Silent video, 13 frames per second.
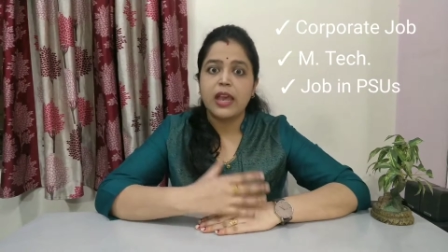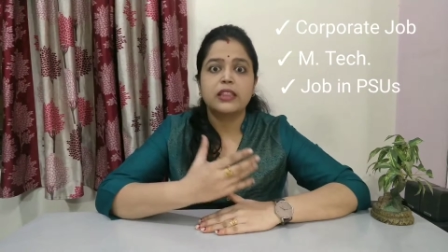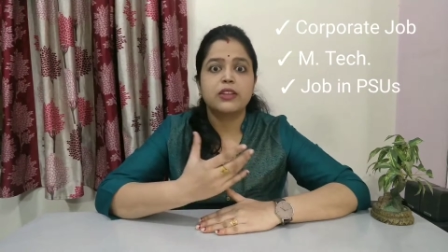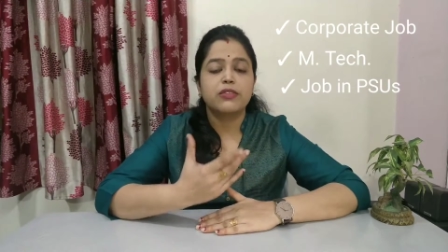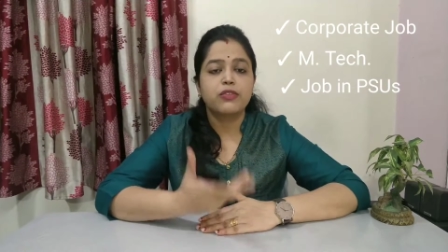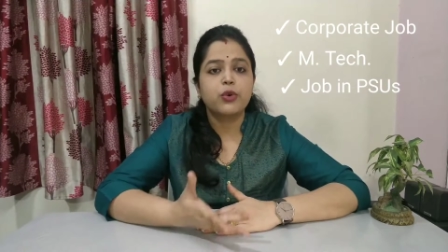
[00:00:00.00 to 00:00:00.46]

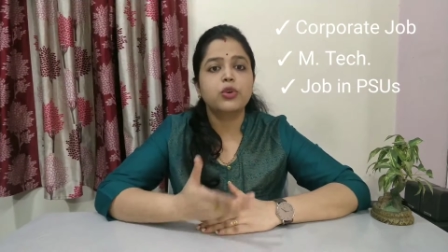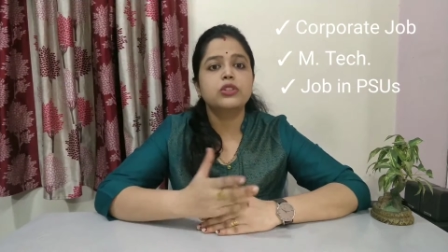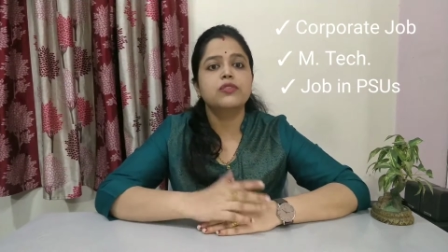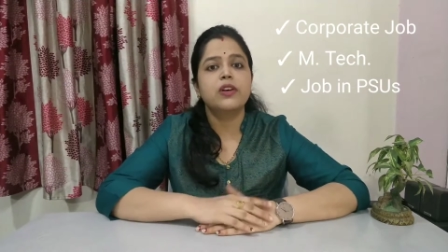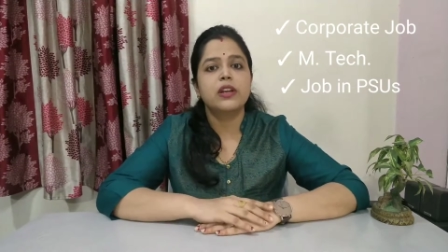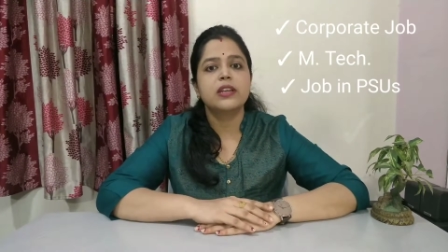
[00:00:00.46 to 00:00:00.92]
and the
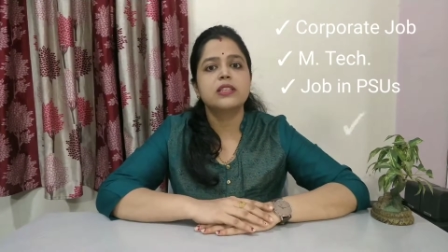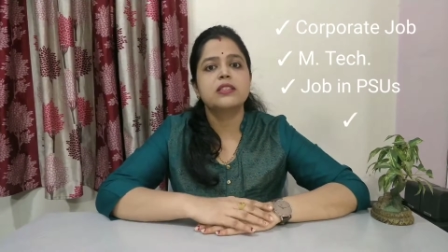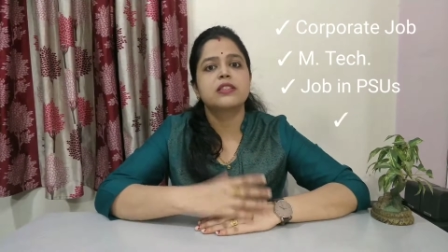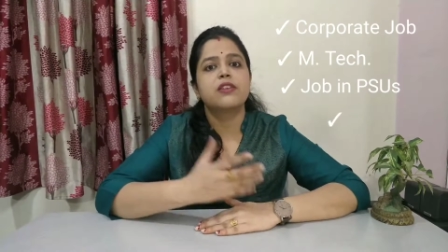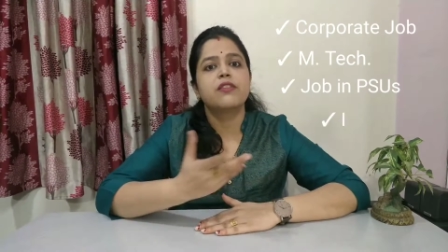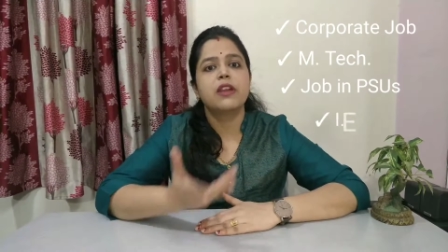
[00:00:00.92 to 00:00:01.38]
fourth one
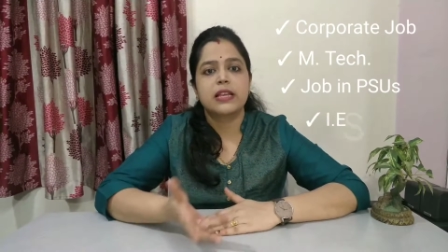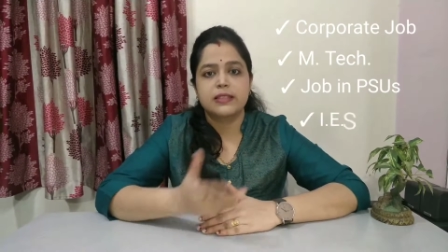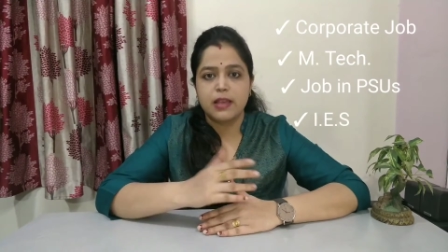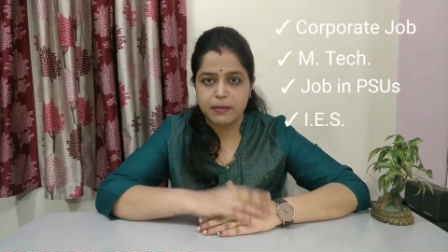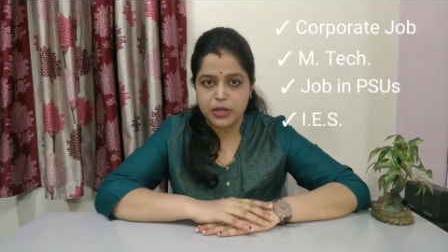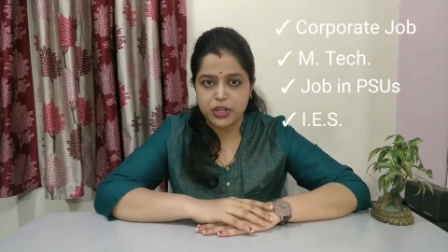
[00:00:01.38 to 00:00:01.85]
is civil
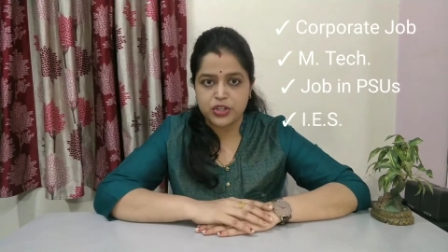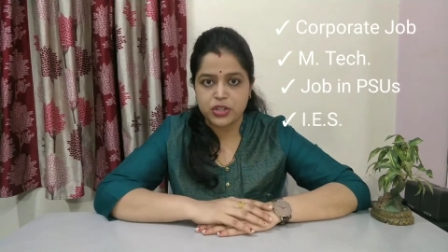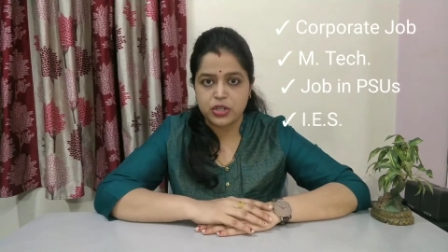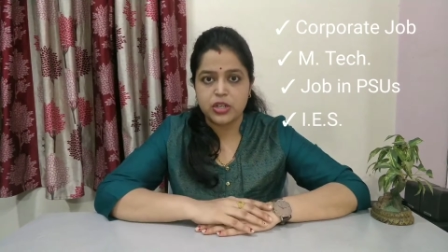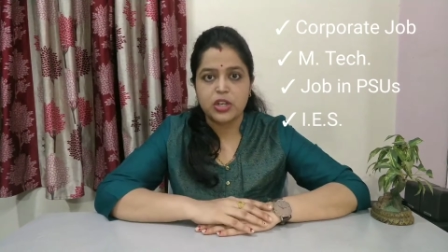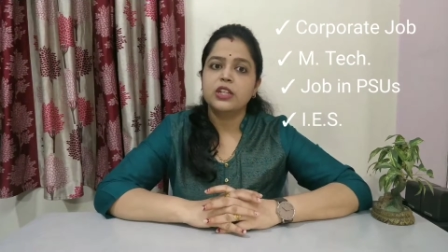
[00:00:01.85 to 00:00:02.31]

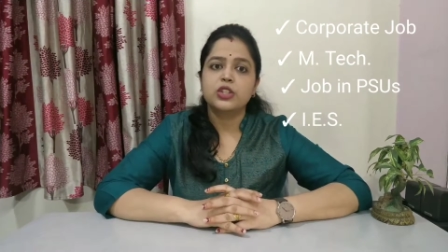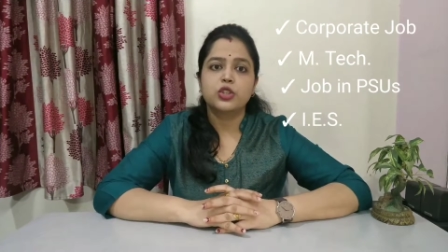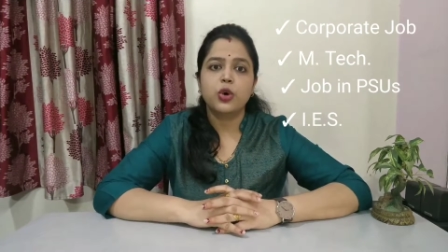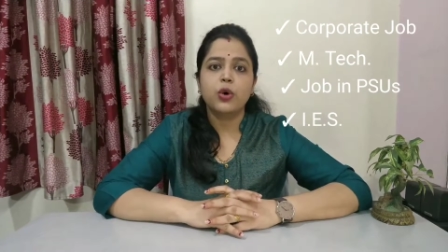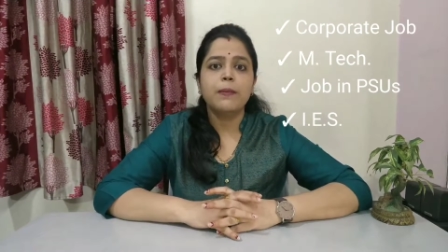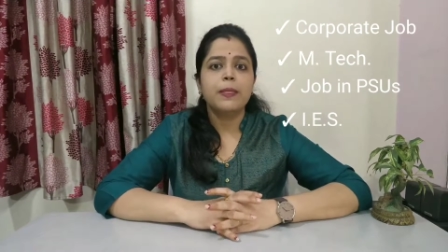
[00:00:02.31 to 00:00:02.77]
examination.
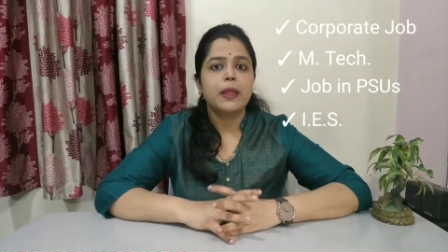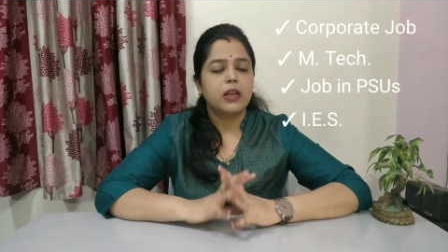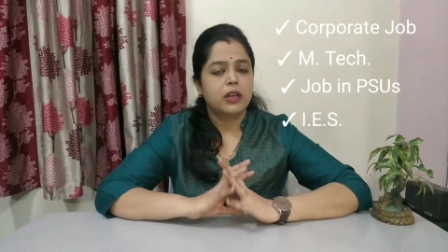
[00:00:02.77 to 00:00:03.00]
So,